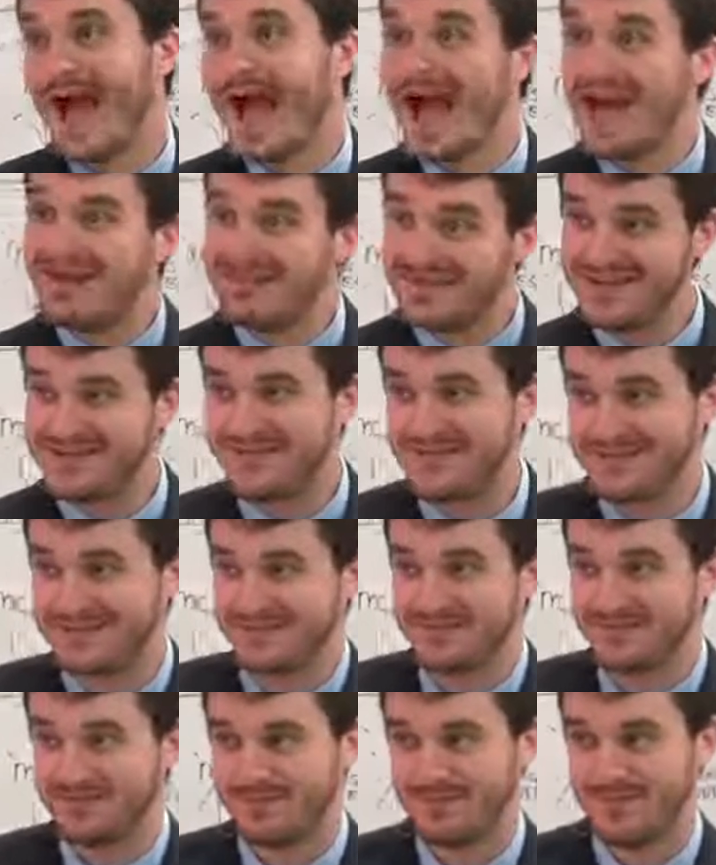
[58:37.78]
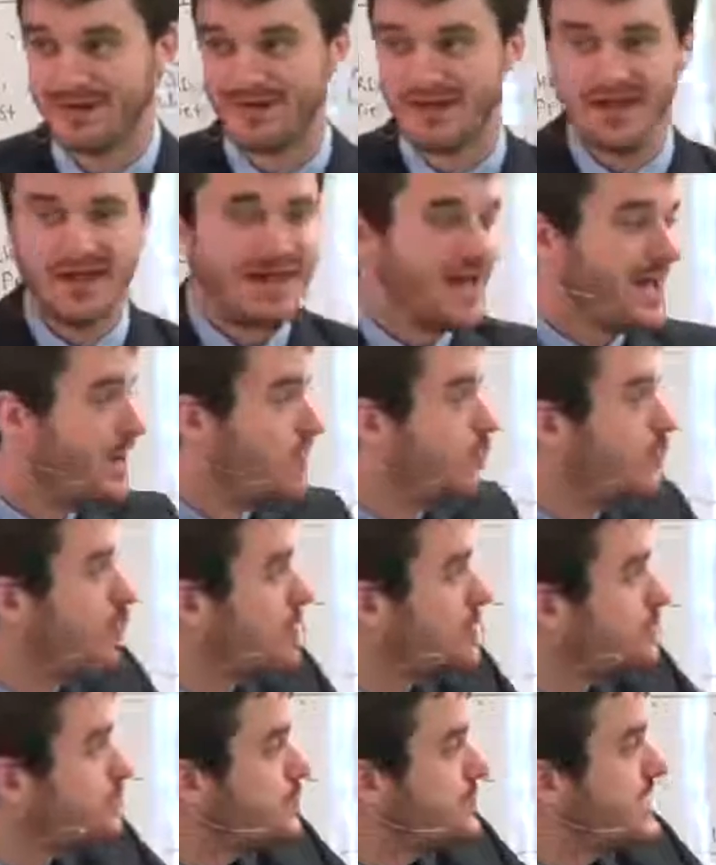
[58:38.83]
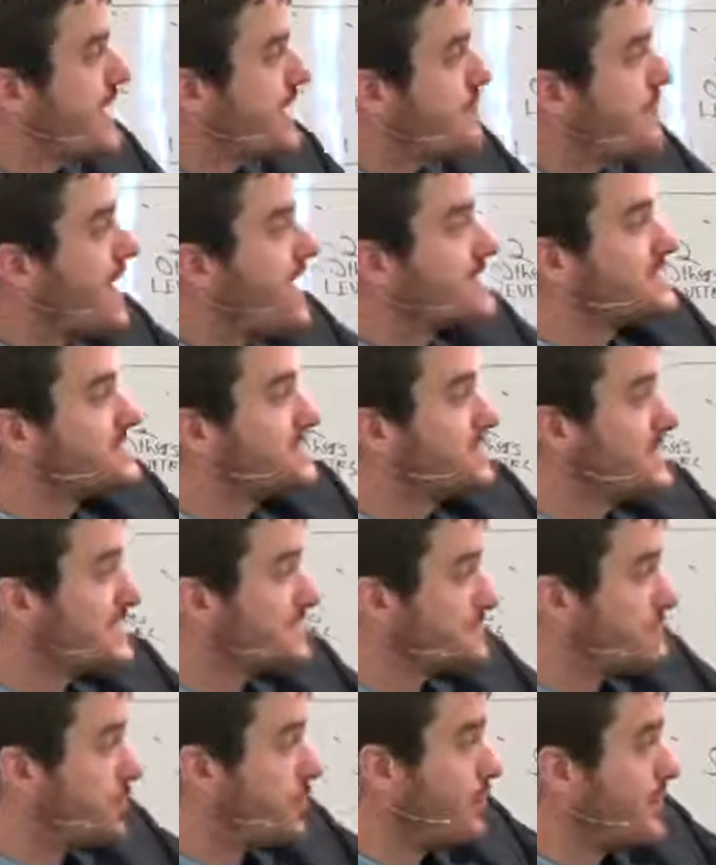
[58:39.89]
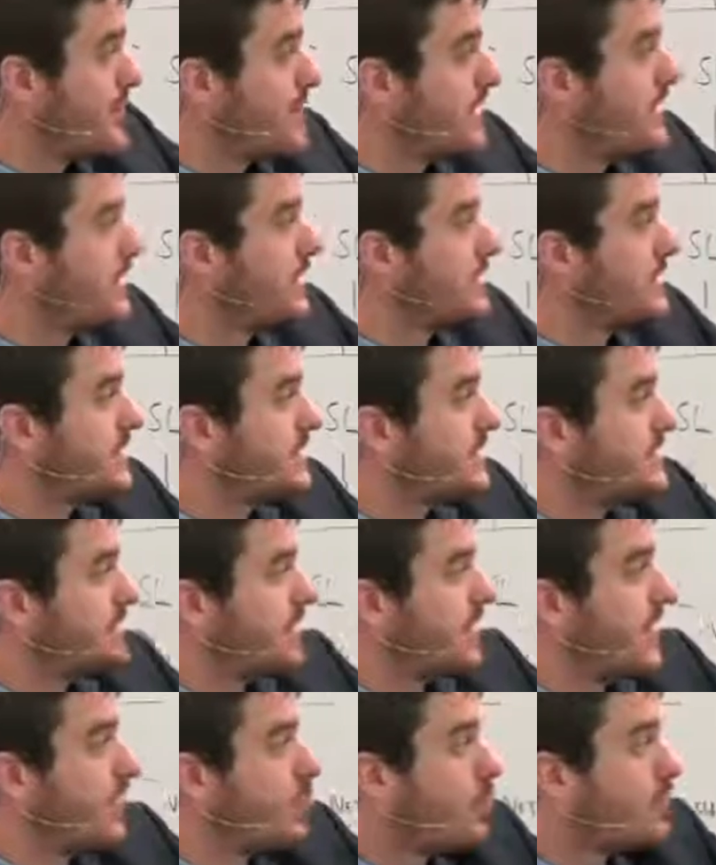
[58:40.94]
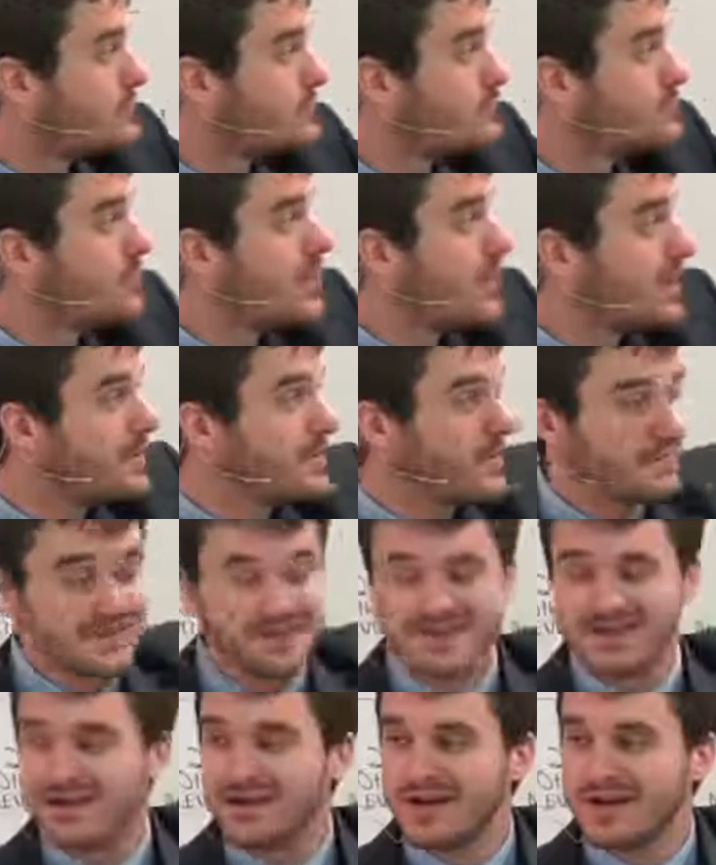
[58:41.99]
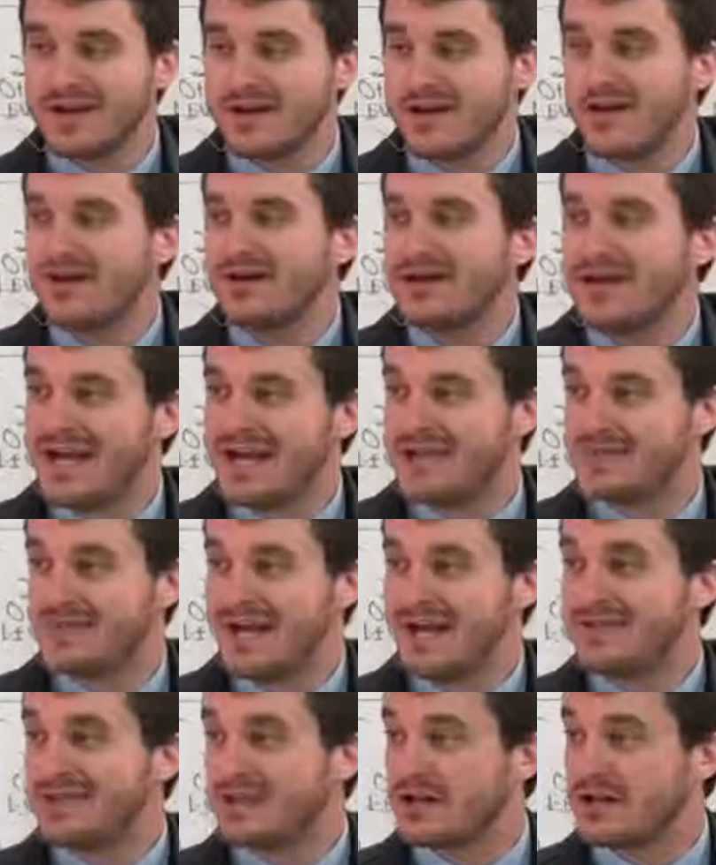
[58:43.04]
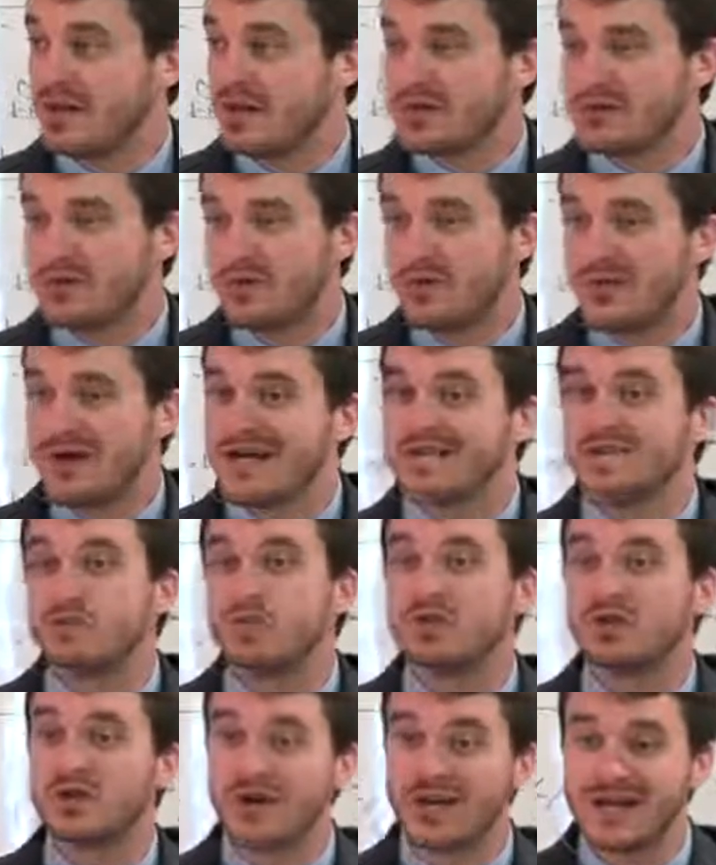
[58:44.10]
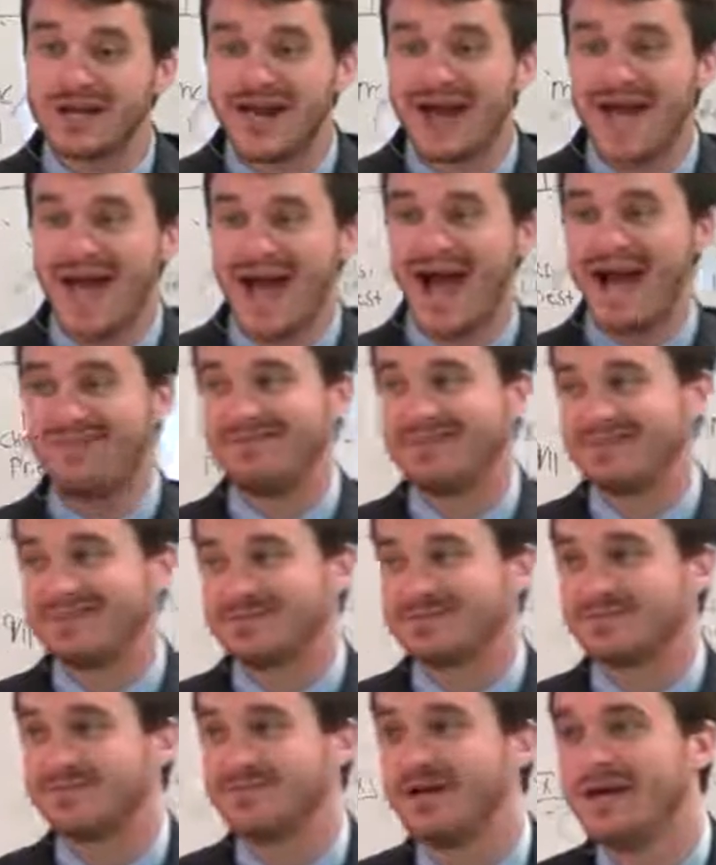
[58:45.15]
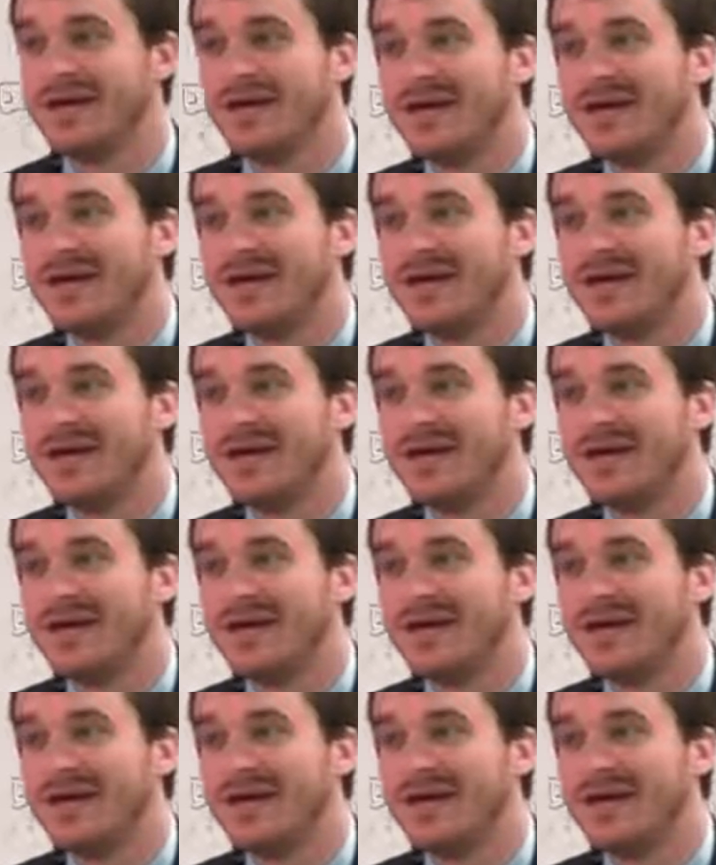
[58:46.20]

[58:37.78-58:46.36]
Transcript: Adventism. Once we get past this point here, or once we're talking about the Sunday law as being the close of probation, we're looking at Adventism.